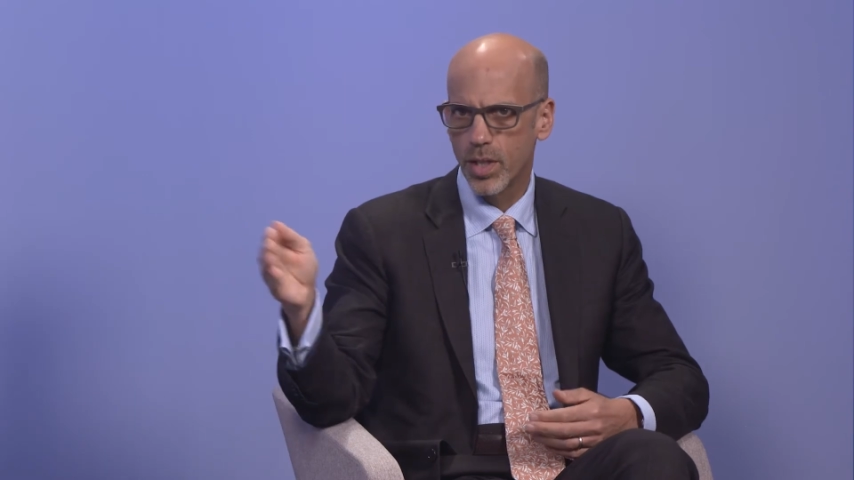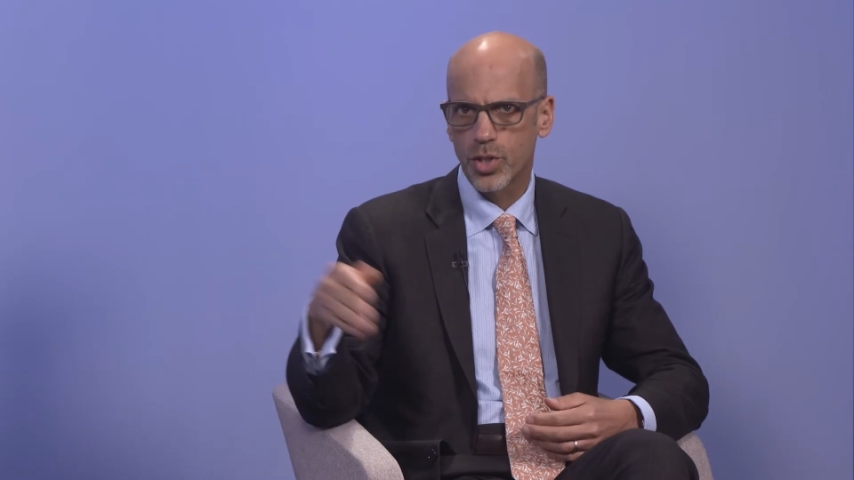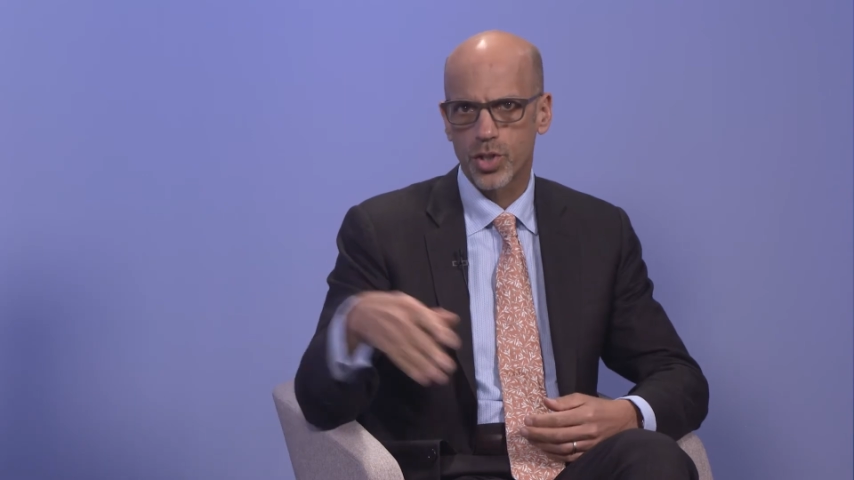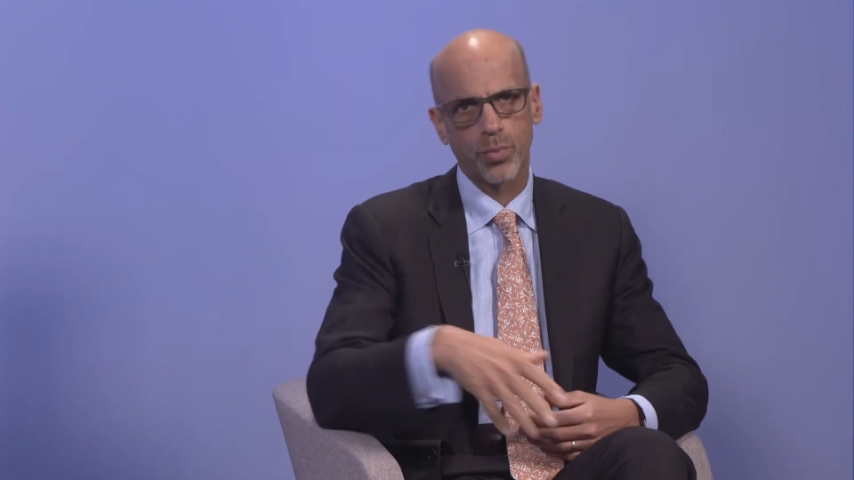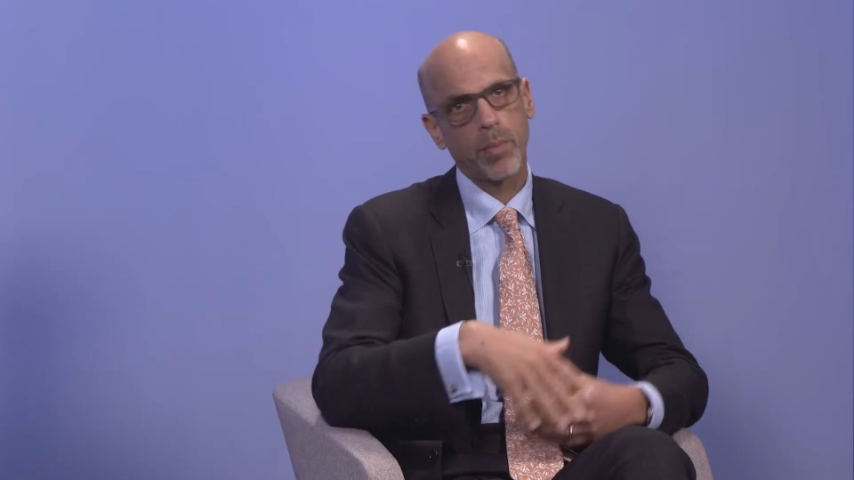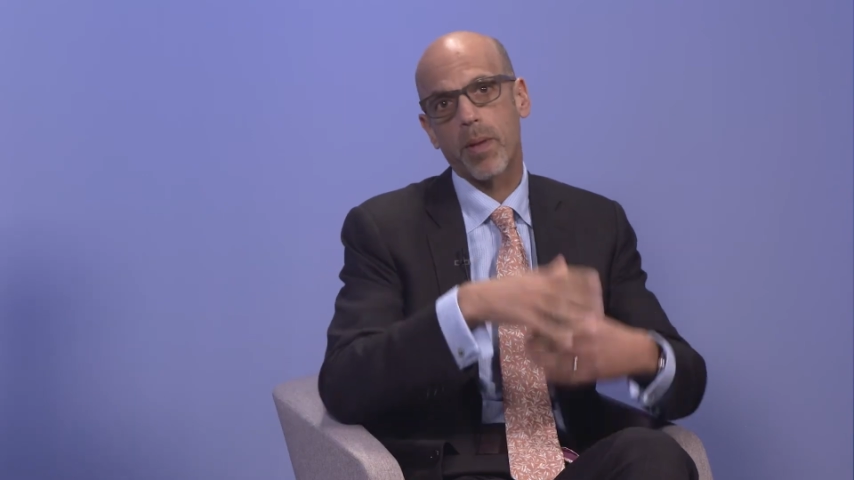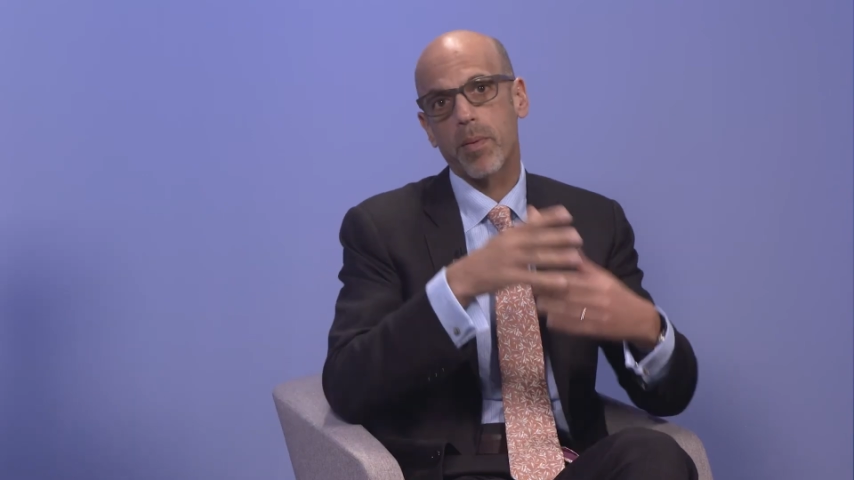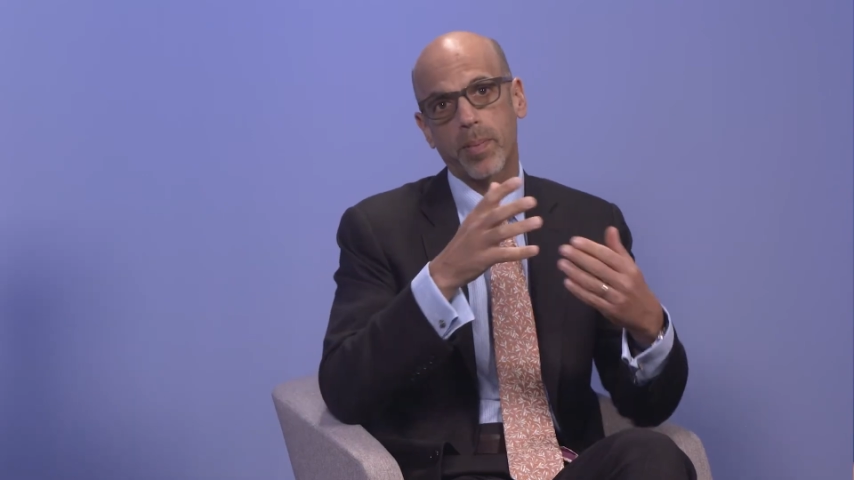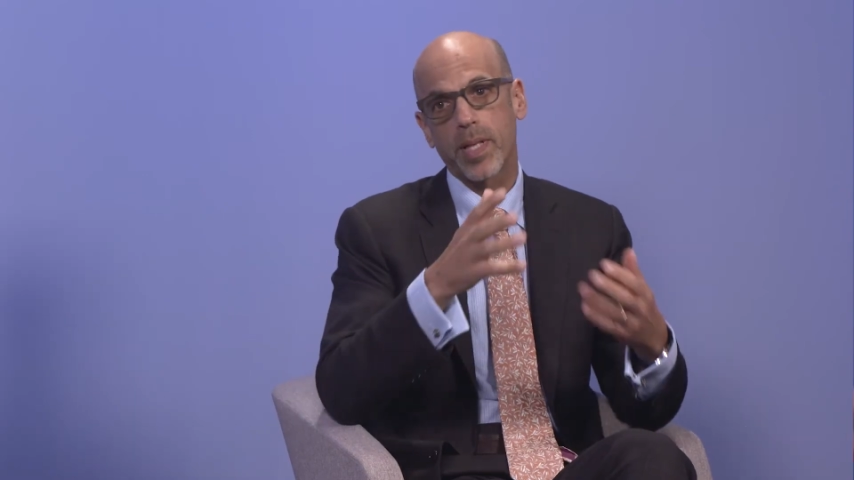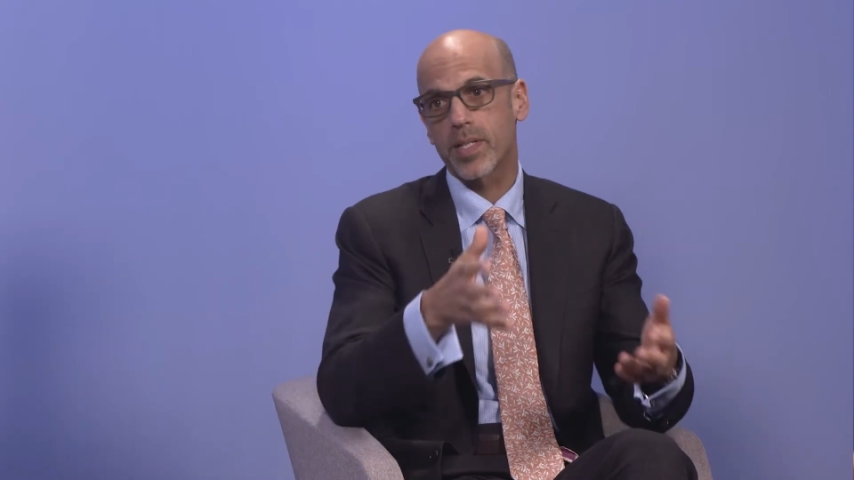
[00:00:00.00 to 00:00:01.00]
Should we
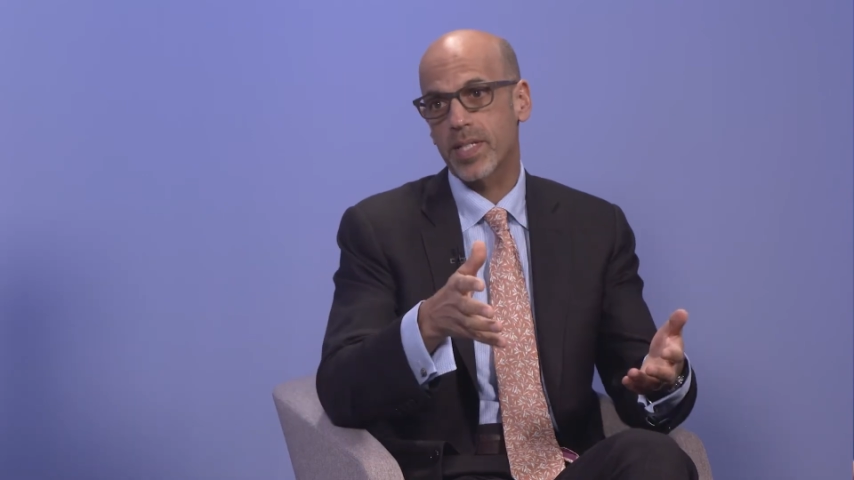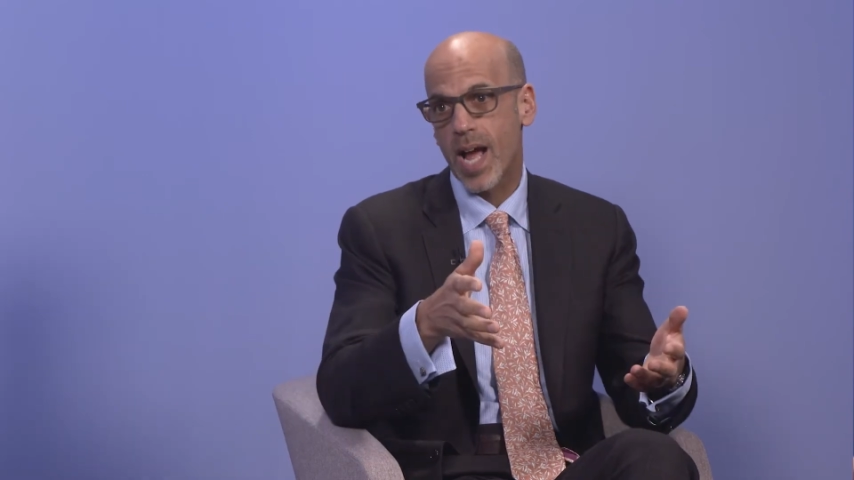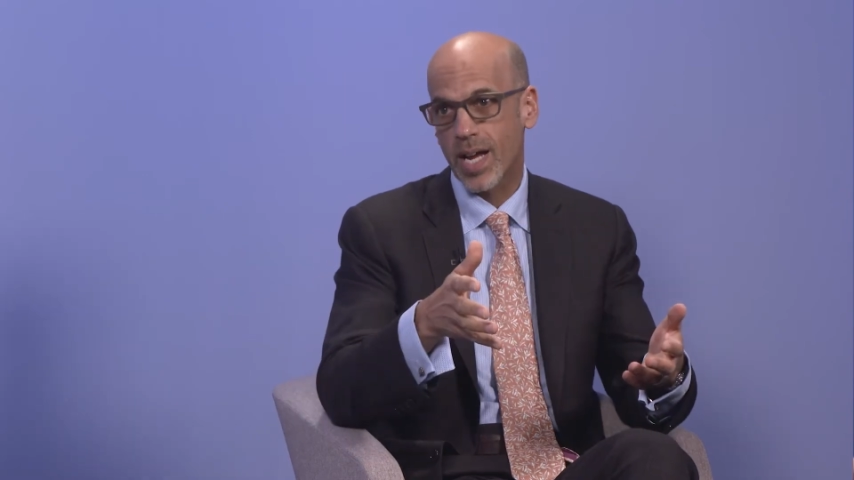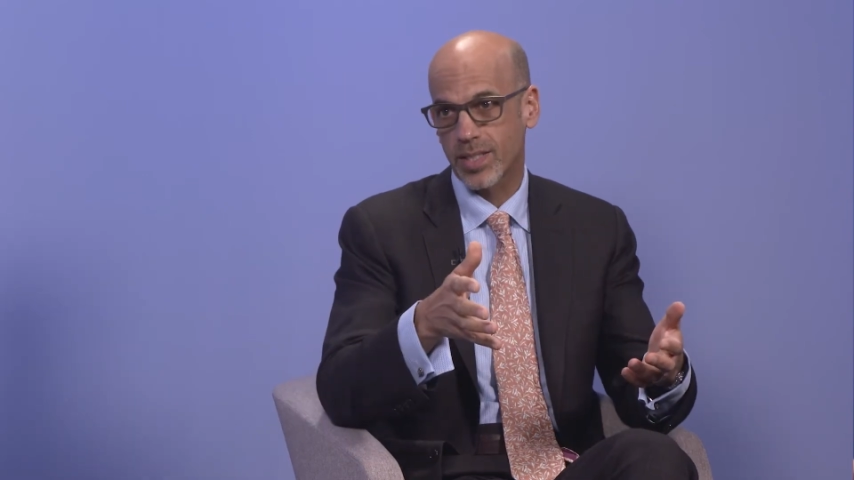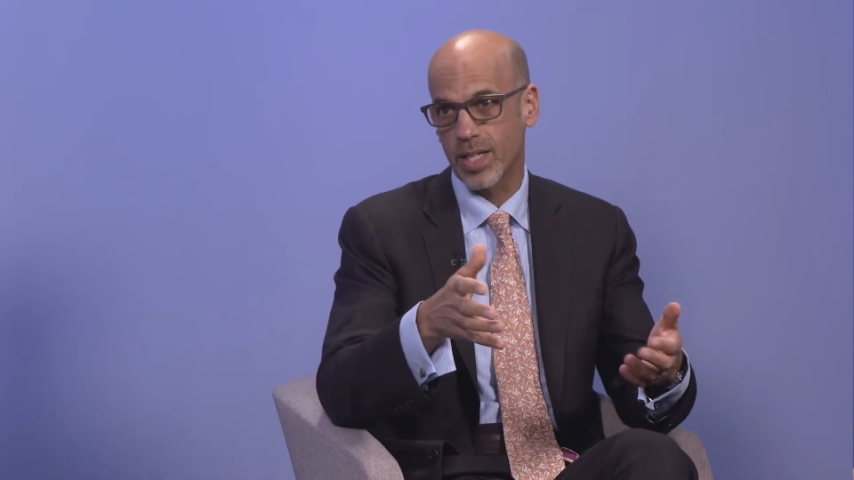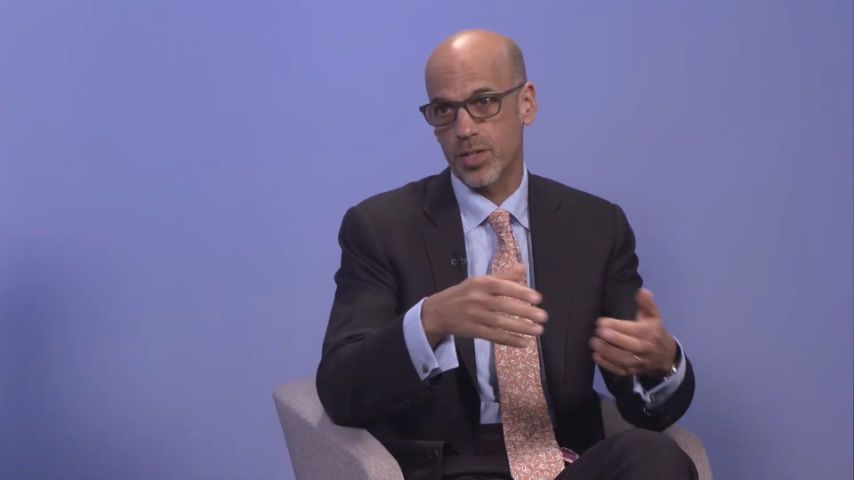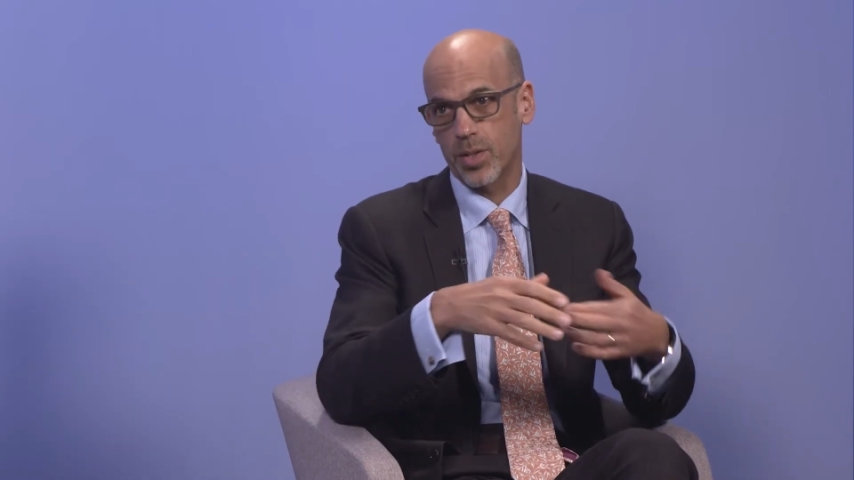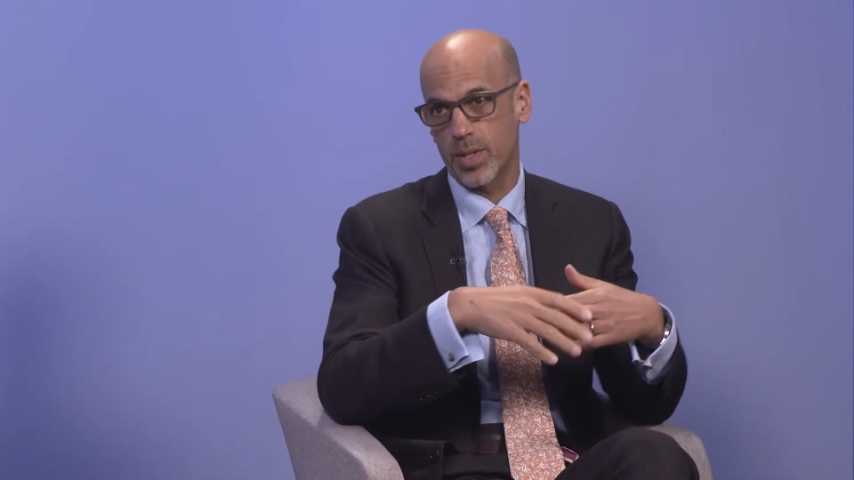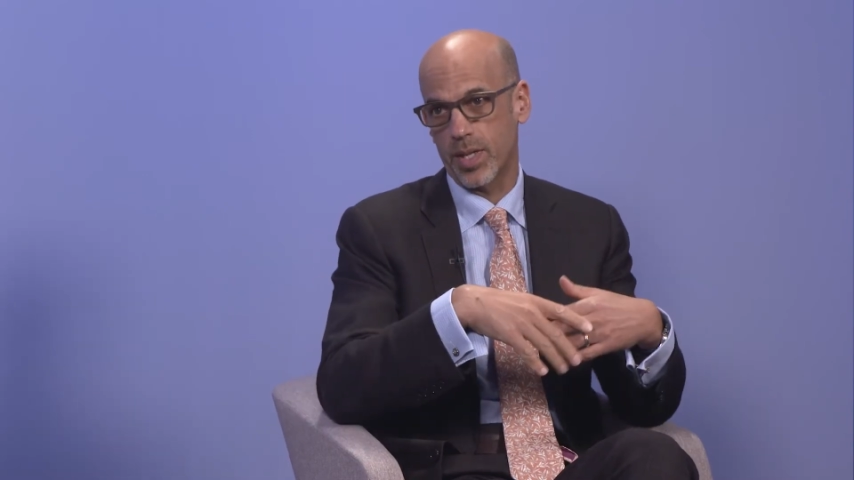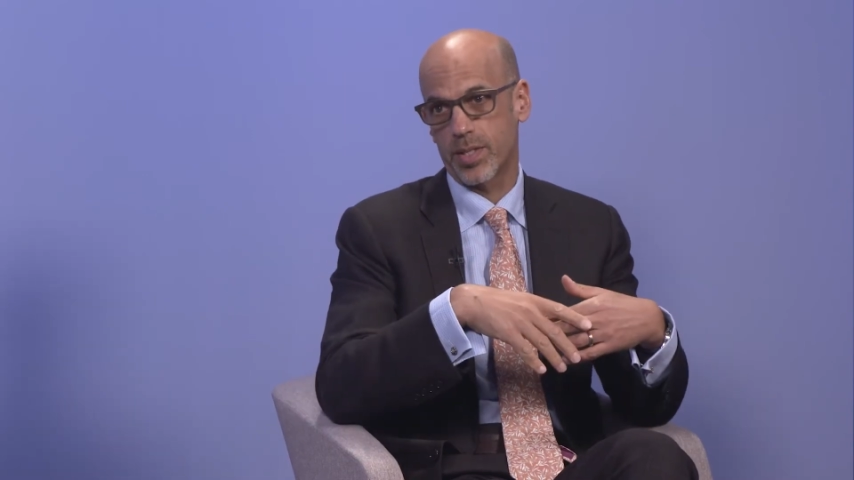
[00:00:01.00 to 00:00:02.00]
maybe place a tax on
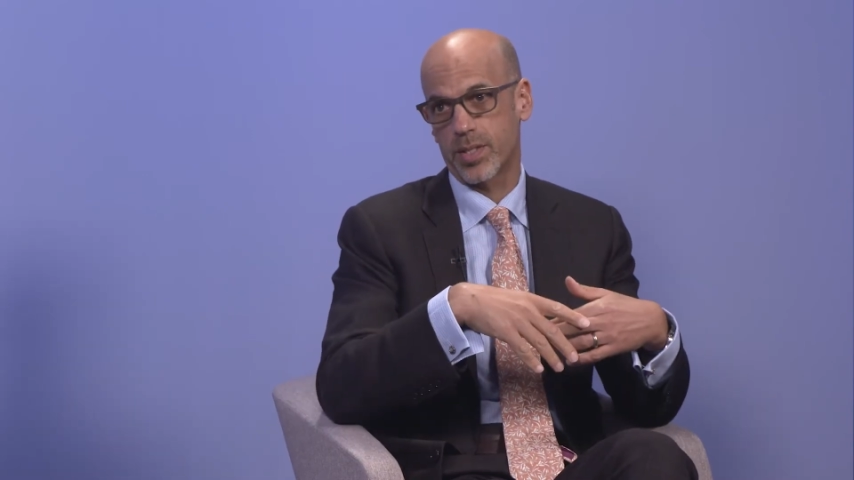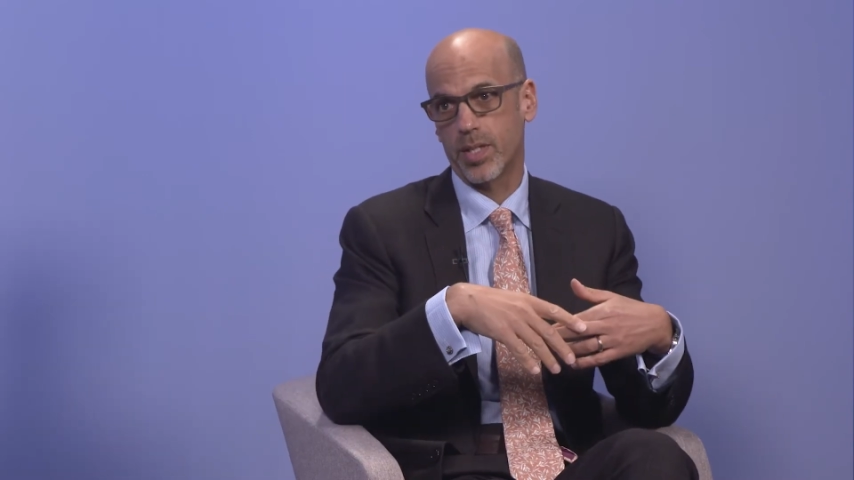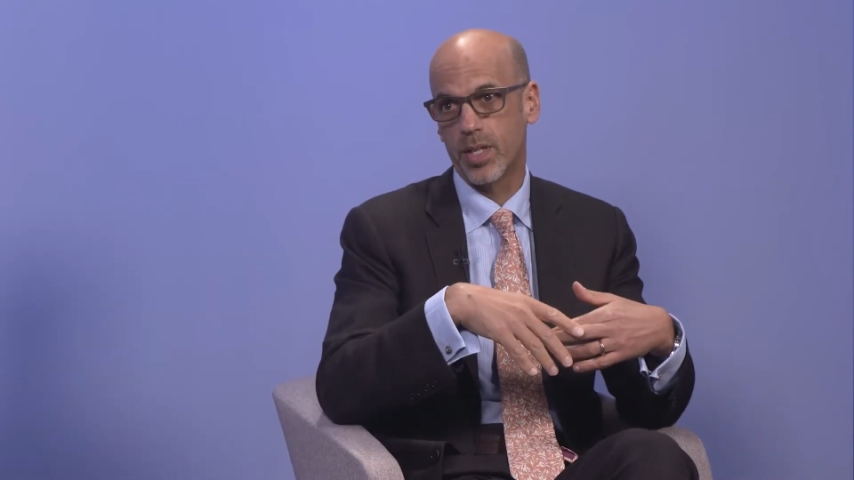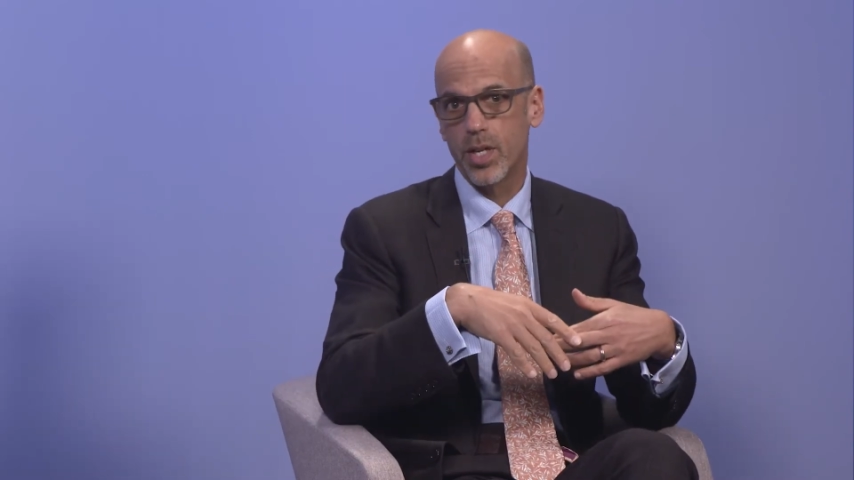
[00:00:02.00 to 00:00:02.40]
donuts?